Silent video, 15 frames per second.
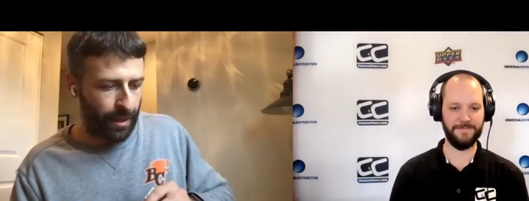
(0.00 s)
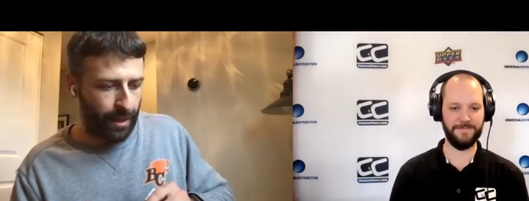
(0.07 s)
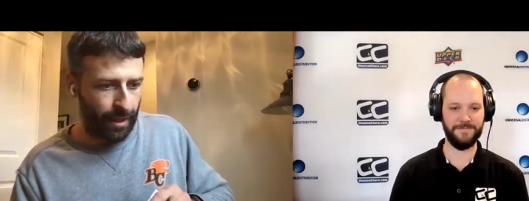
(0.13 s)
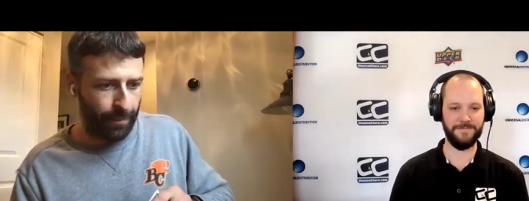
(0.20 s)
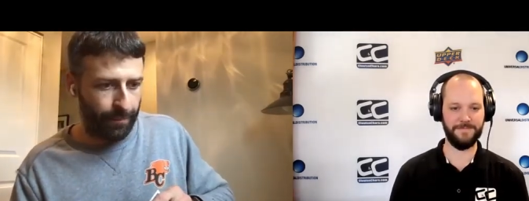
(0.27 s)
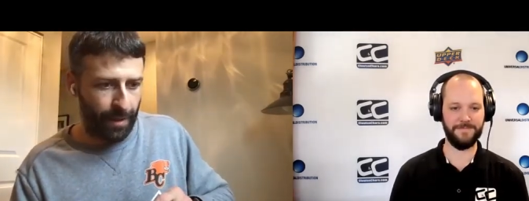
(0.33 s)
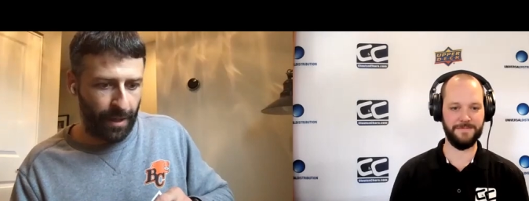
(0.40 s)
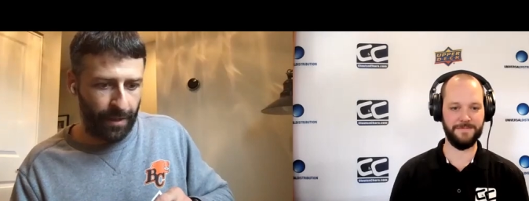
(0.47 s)

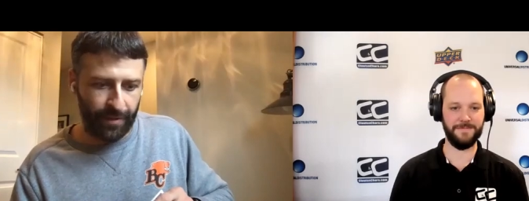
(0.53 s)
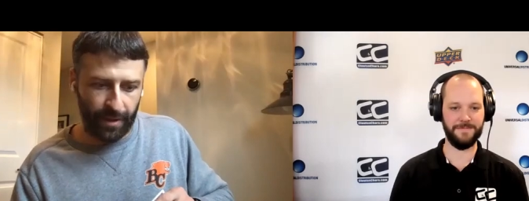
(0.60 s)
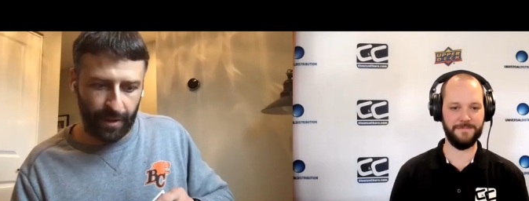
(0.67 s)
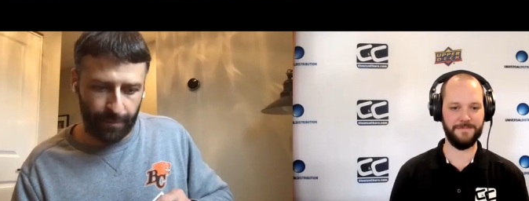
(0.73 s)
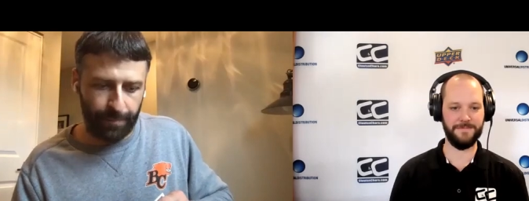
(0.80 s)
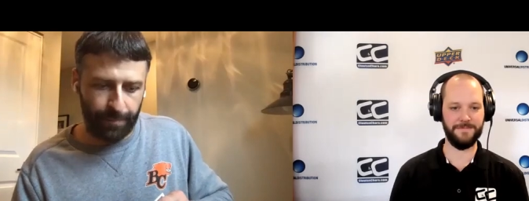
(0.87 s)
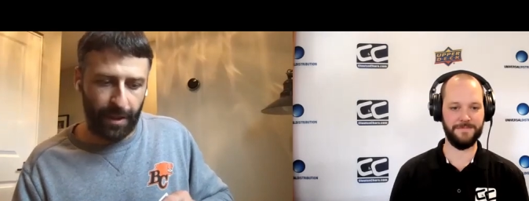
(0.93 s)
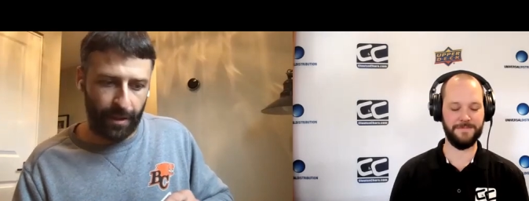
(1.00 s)
Speaker 1: um, and
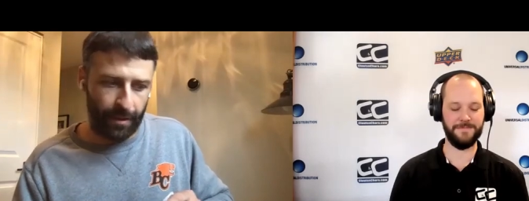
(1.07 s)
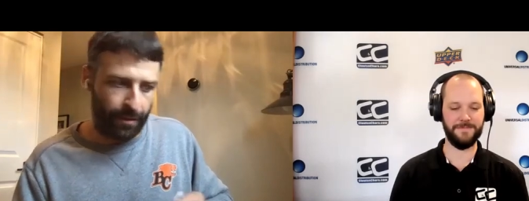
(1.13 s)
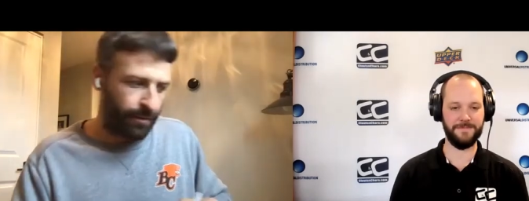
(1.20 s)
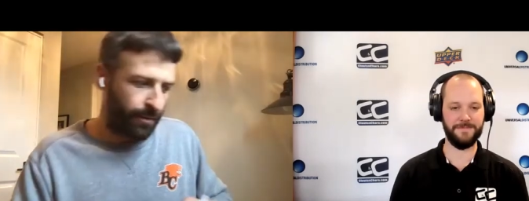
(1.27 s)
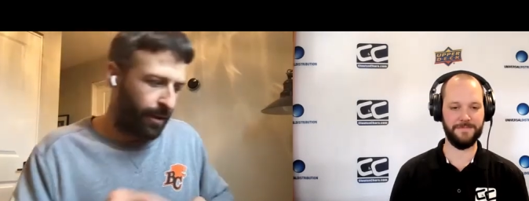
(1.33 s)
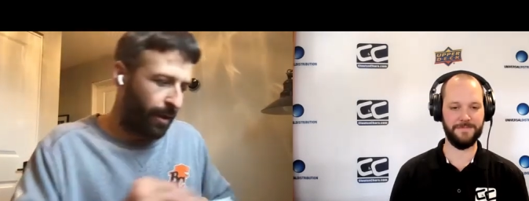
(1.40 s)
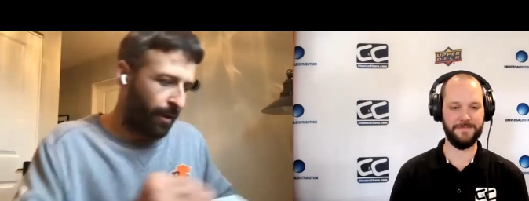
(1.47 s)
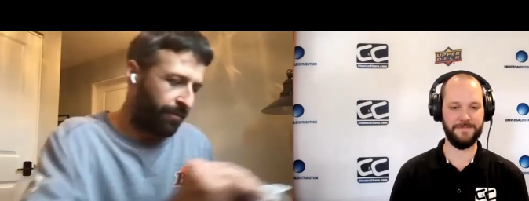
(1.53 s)
then it'd
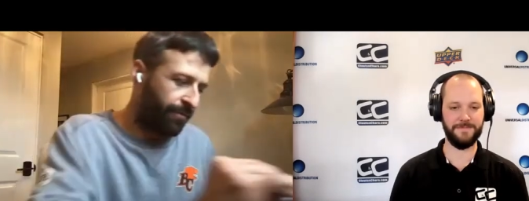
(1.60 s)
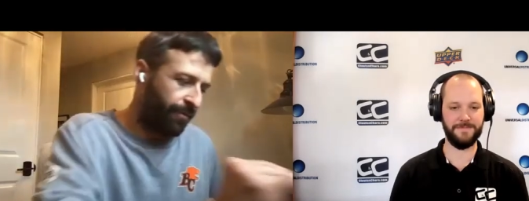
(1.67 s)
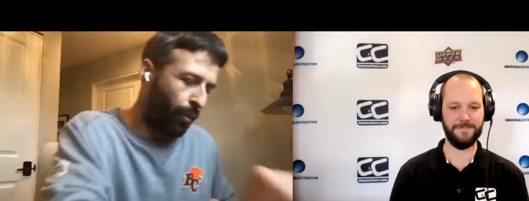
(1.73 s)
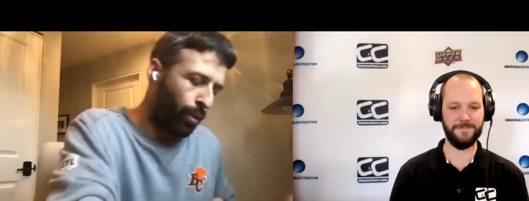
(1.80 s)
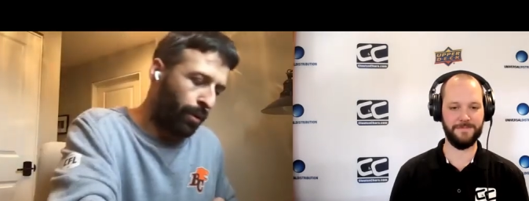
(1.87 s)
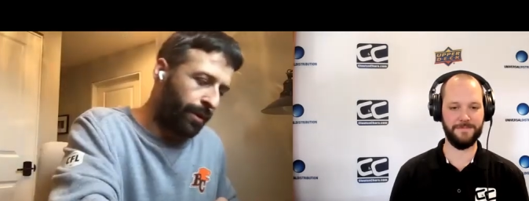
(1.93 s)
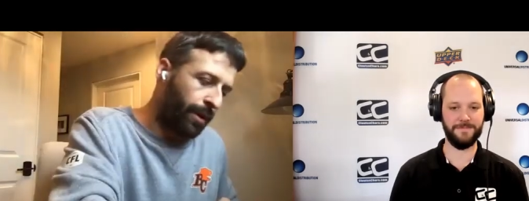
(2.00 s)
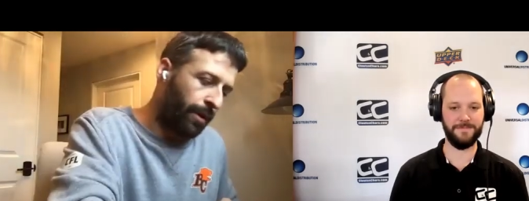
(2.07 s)
been you know
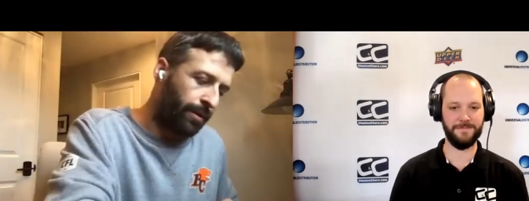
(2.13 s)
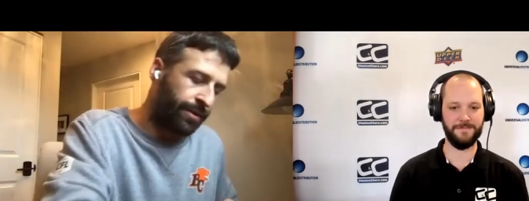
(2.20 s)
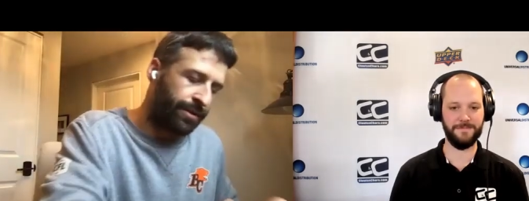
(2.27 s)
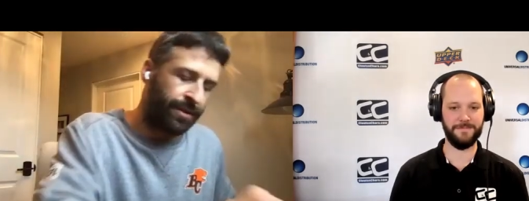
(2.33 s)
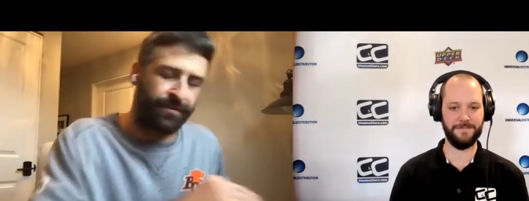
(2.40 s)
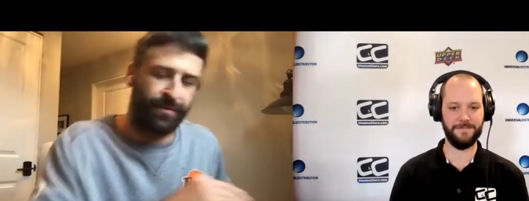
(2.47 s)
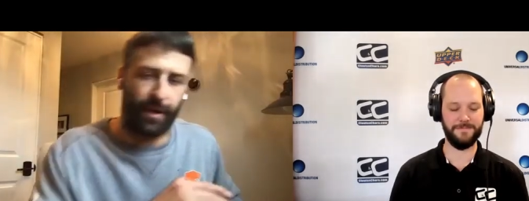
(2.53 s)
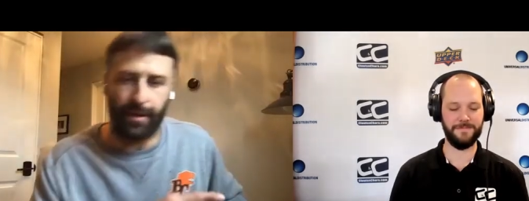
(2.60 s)
four
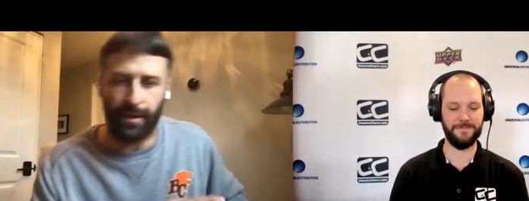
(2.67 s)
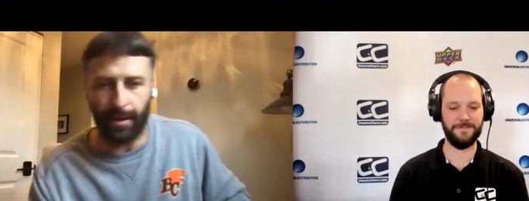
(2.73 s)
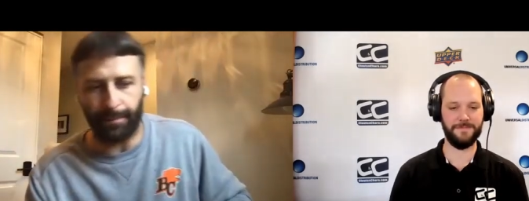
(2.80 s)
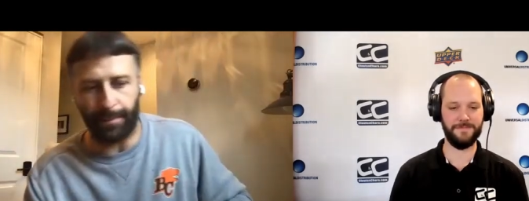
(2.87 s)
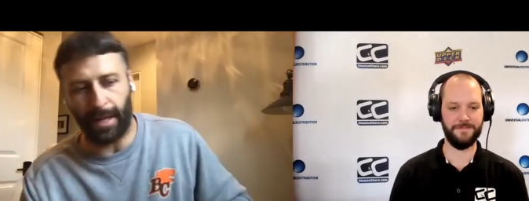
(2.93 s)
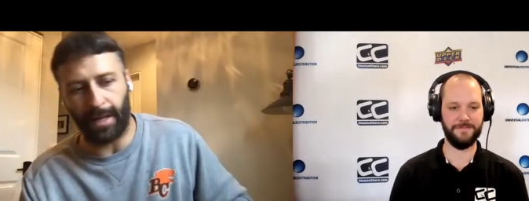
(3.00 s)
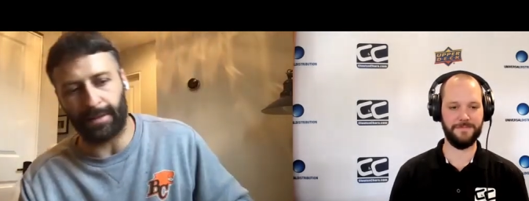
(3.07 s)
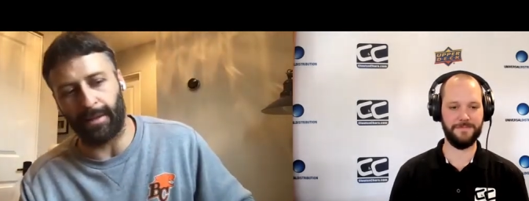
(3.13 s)
years to finally
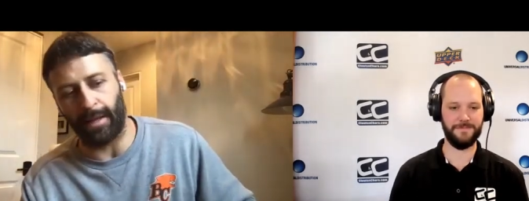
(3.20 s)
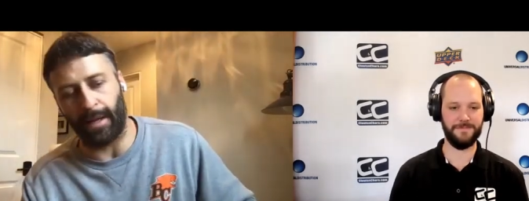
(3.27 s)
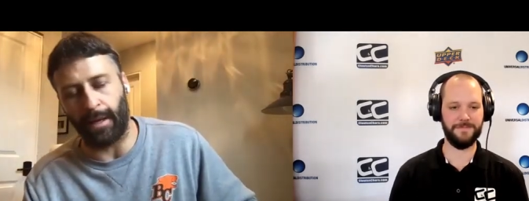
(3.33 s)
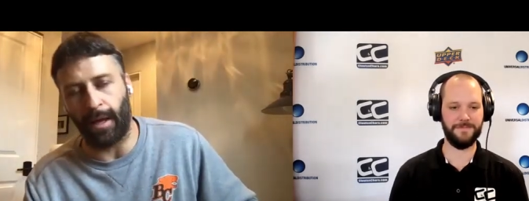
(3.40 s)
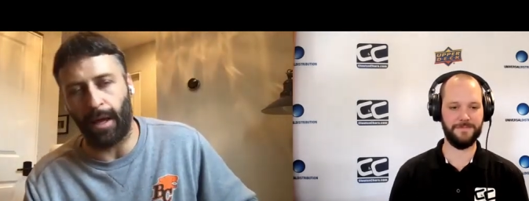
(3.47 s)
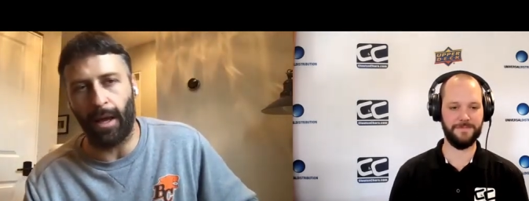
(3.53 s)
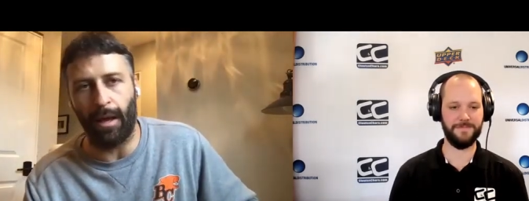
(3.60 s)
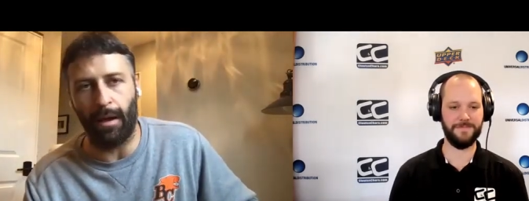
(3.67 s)
get back to
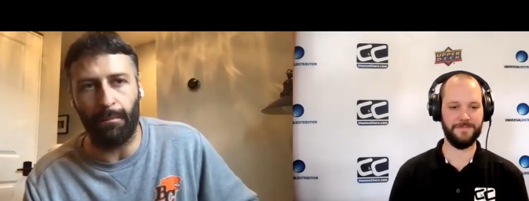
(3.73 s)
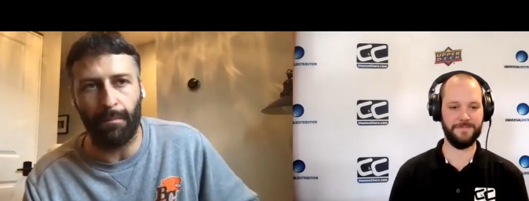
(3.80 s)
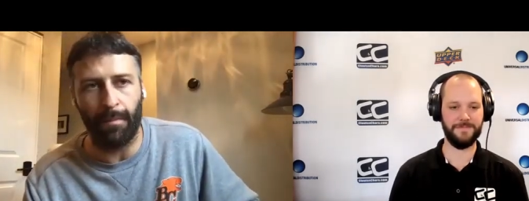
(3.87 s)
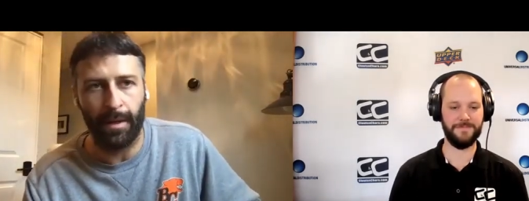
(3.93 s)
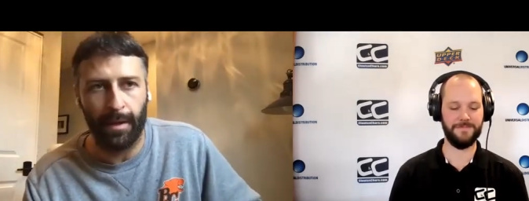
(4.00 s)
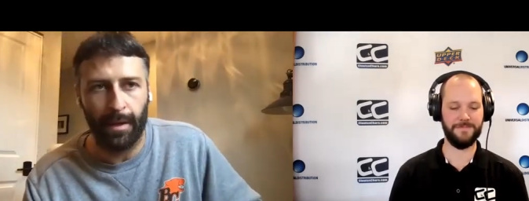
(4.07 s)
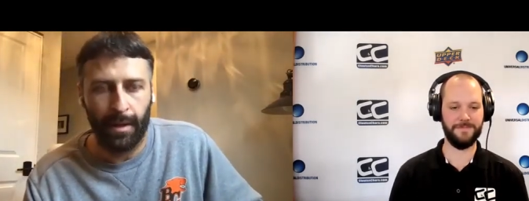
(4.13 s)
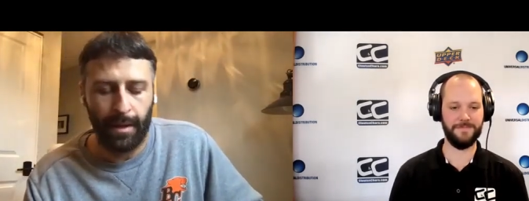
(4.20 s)
that
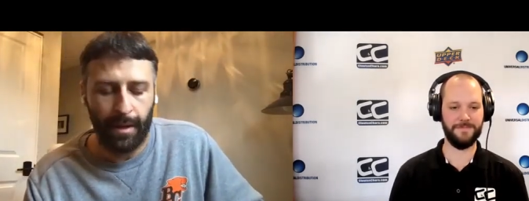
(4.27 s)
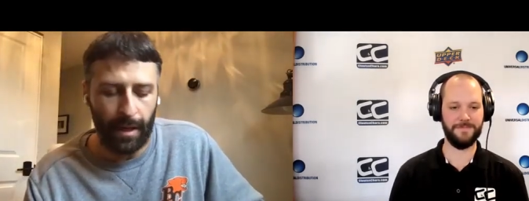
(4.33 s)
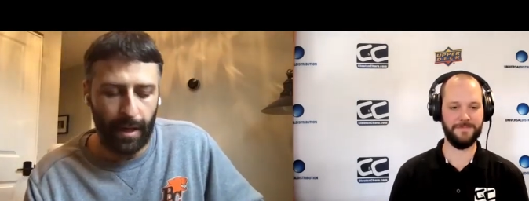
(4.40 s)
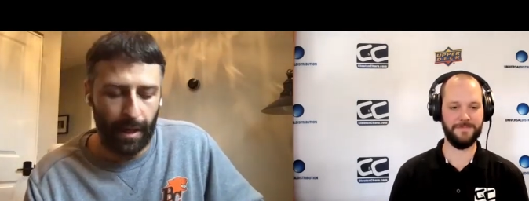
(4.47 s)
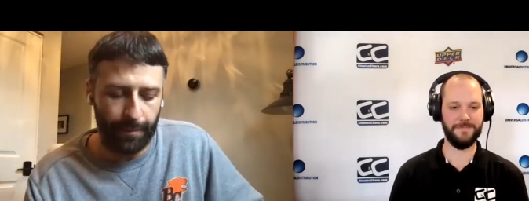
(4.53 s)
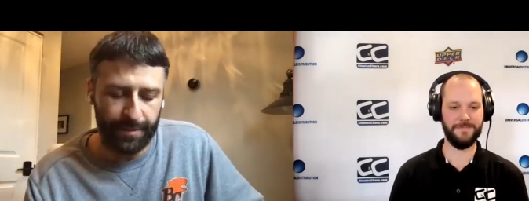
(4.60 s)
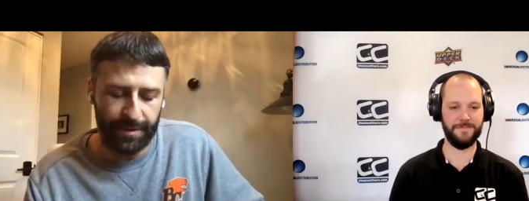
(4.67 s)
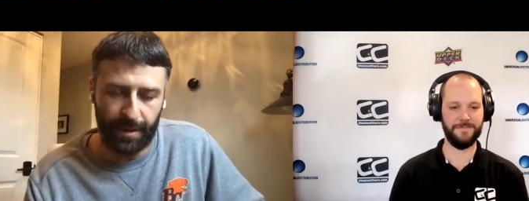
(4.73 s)
game
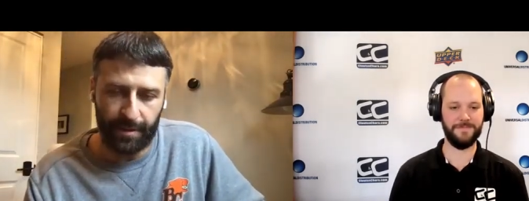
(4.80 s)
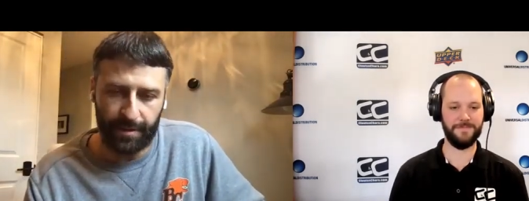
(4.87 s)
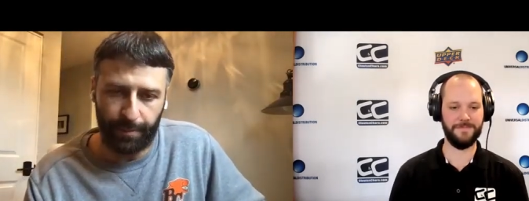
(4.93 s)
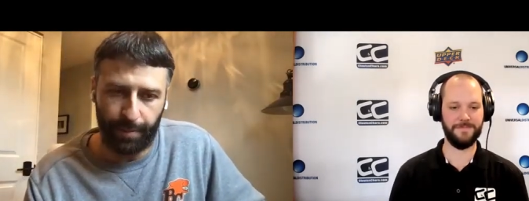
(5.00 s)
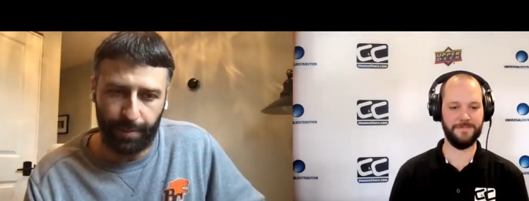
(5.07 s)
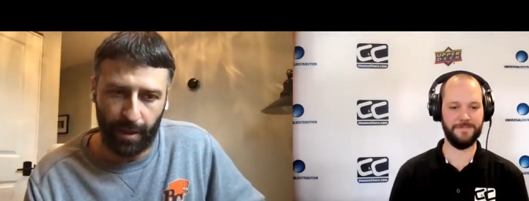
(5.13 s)
um, to get to